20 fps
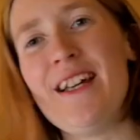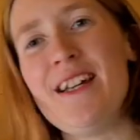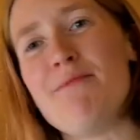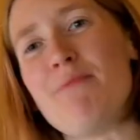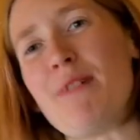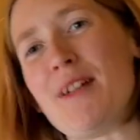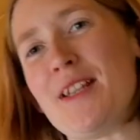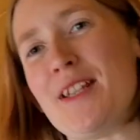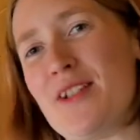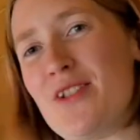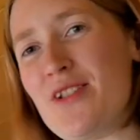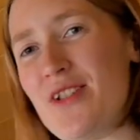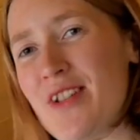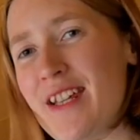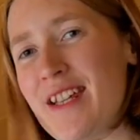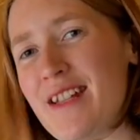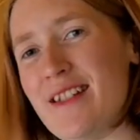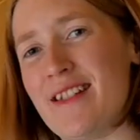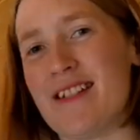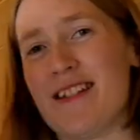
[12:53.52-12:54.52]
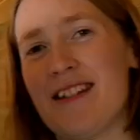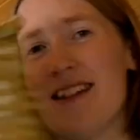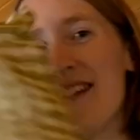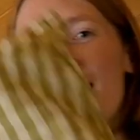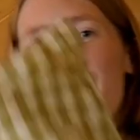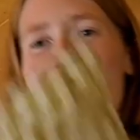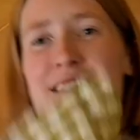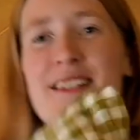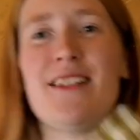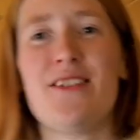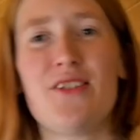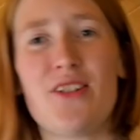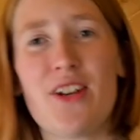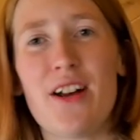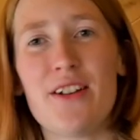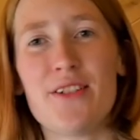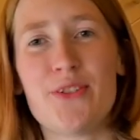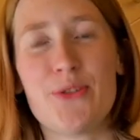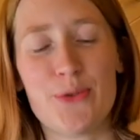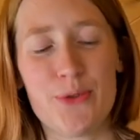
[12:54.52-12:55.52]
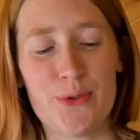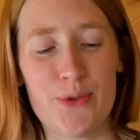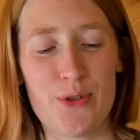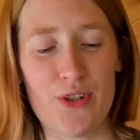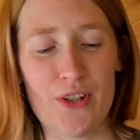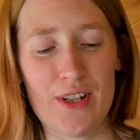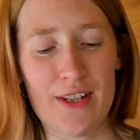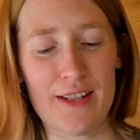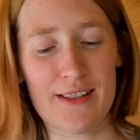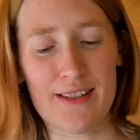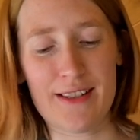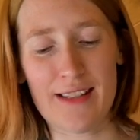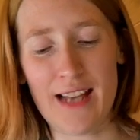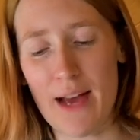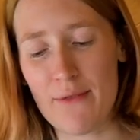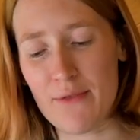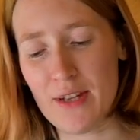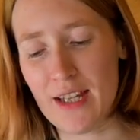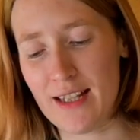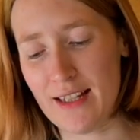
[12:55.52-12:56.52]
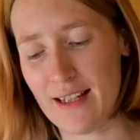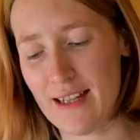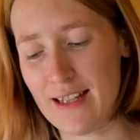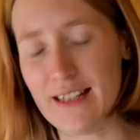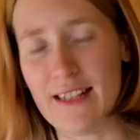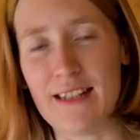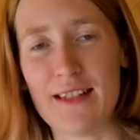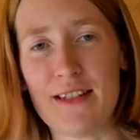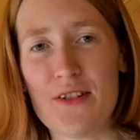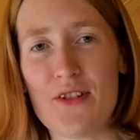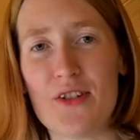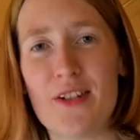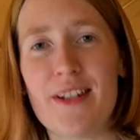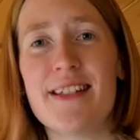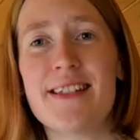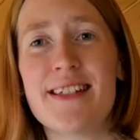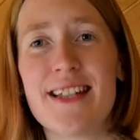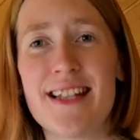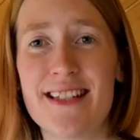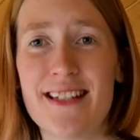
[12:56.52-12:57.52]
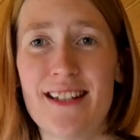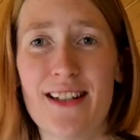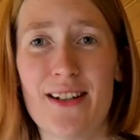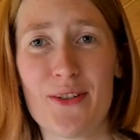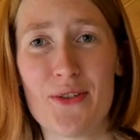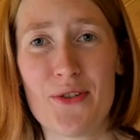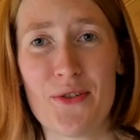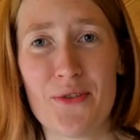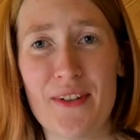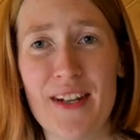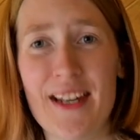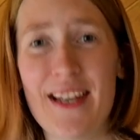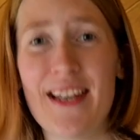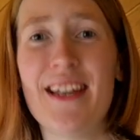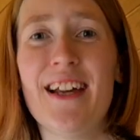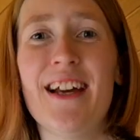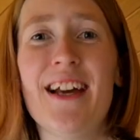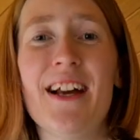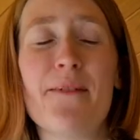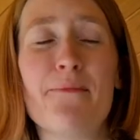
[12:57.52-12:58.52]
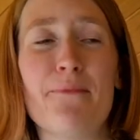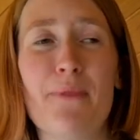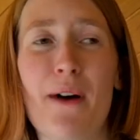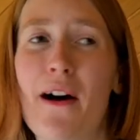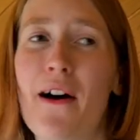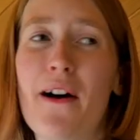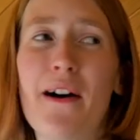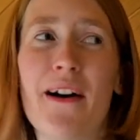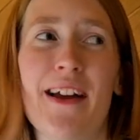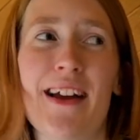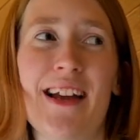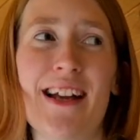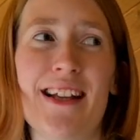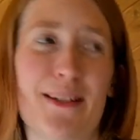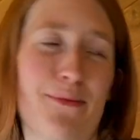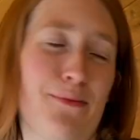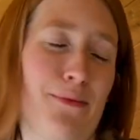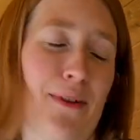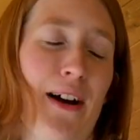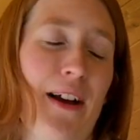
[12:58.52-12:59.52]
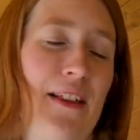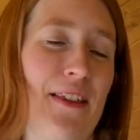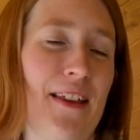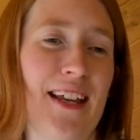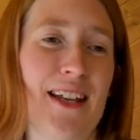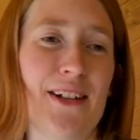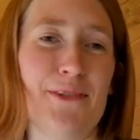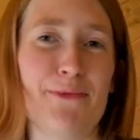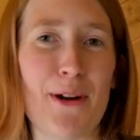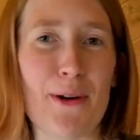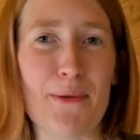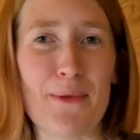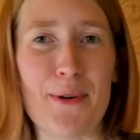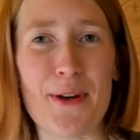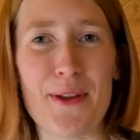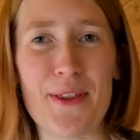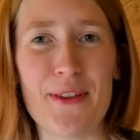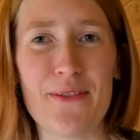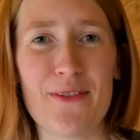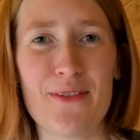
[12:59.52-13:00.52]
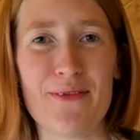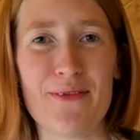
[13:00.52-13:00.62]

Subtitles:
by these sheets. These are just gorgeous. Having like linen sheets is a luxury, but it's, I think, well worth it for